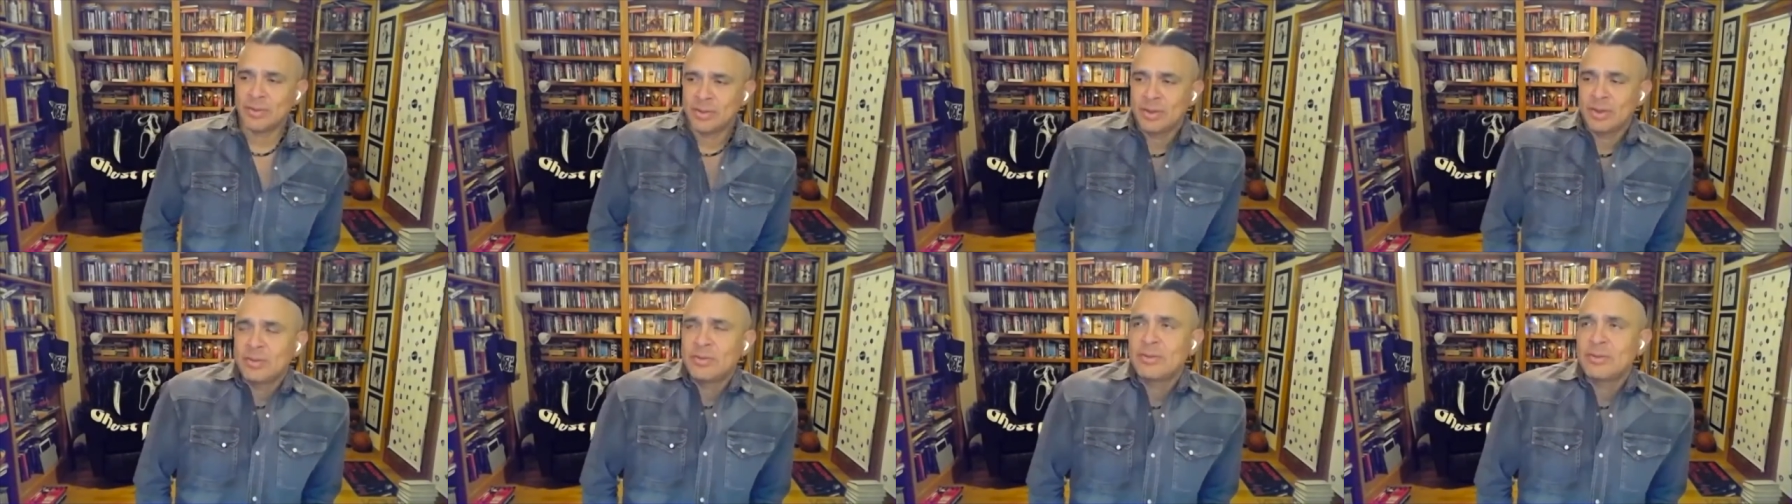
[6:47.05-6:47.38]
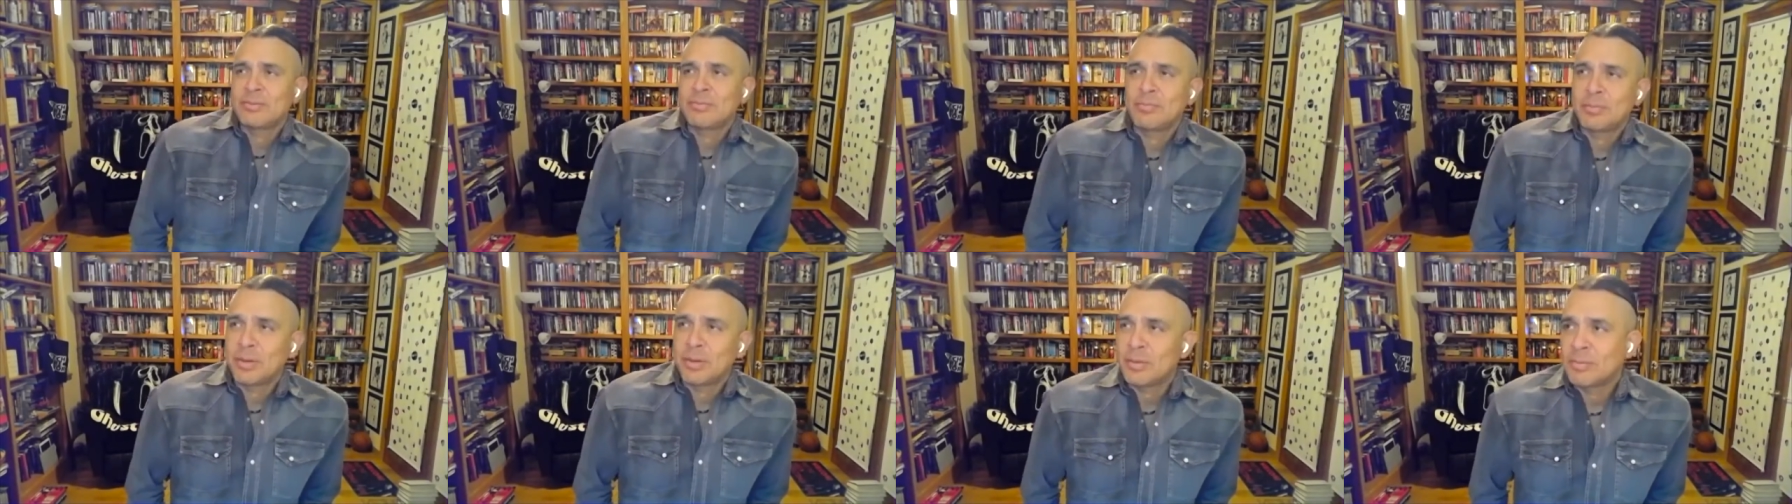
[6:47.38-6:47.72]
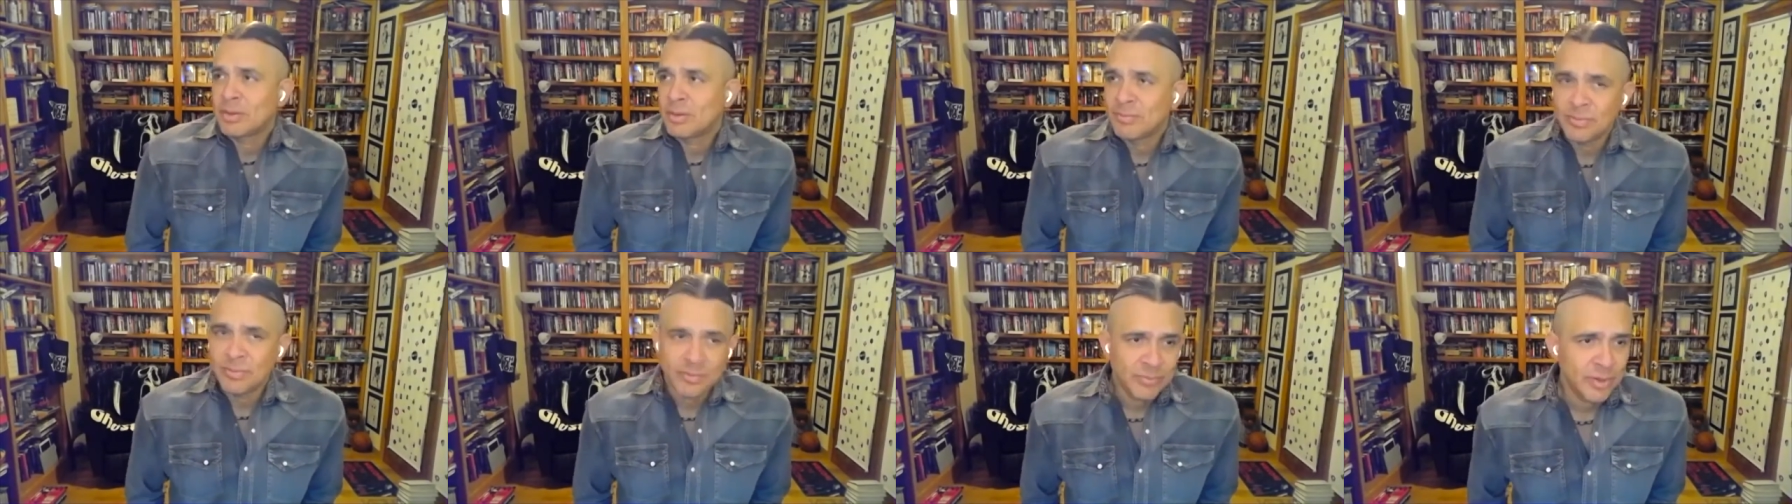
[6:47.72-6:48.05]
The other
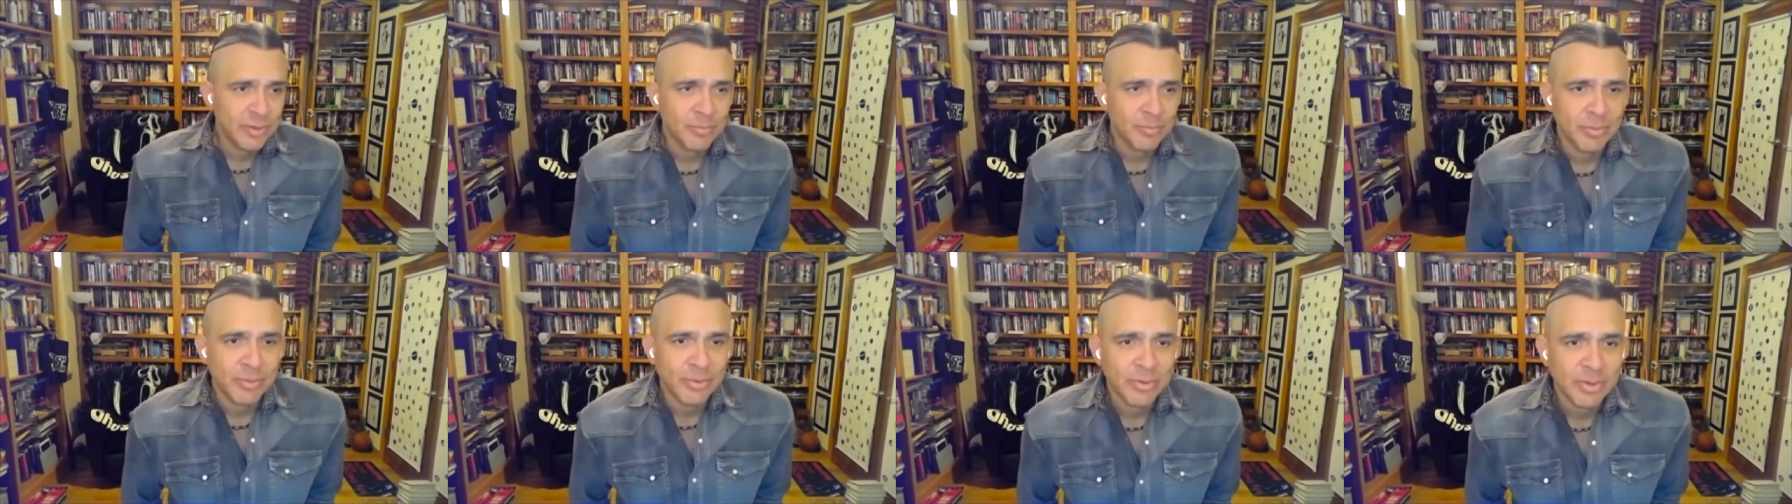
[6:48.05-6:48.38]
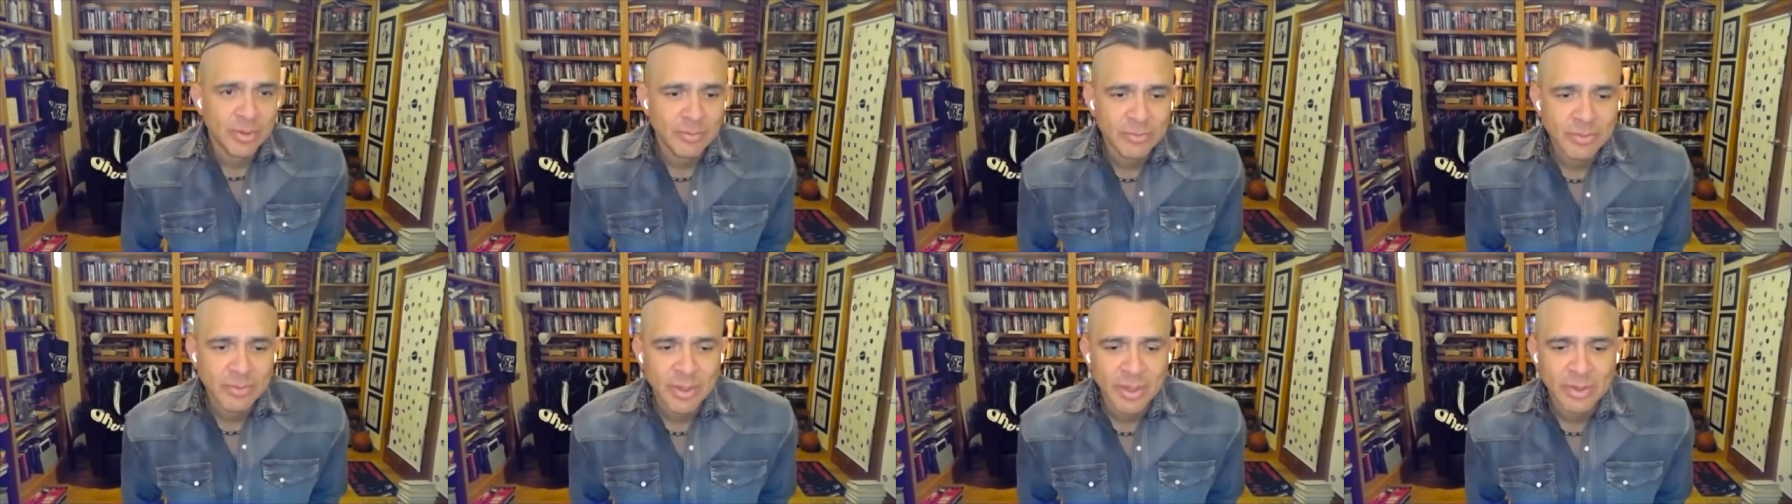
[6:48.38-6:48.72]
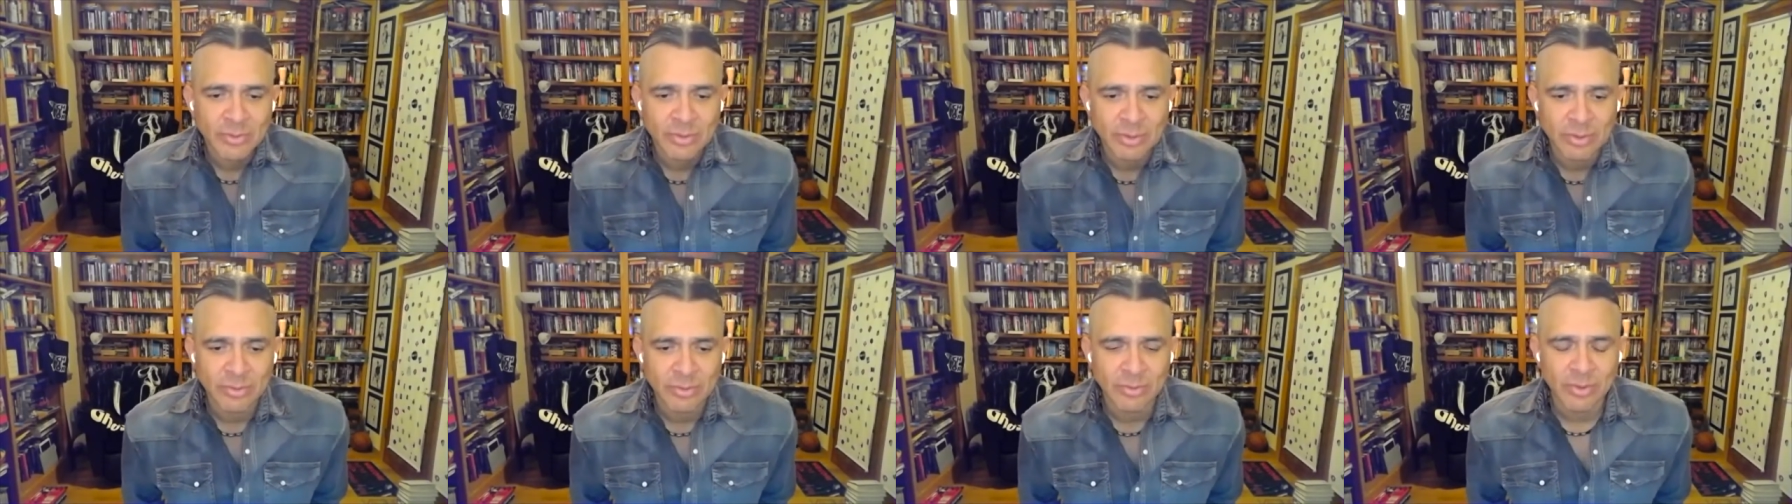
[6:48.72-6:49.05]
probably 15% of
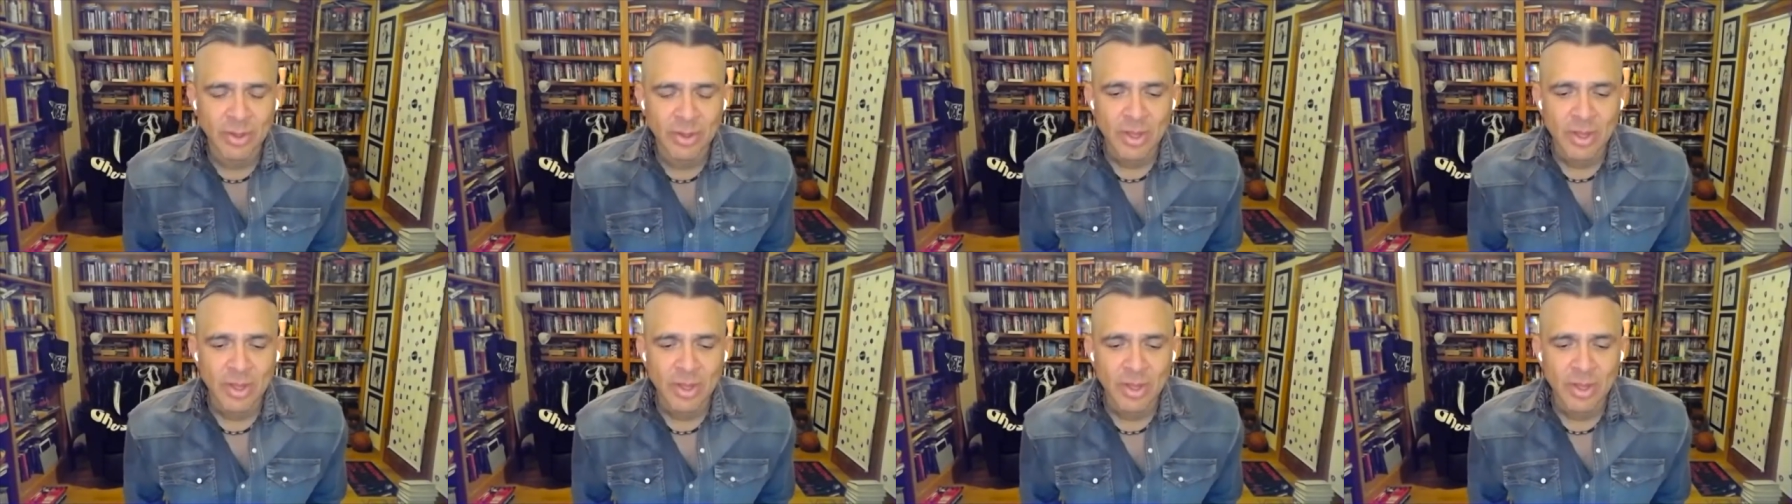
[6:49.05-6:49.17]
slashers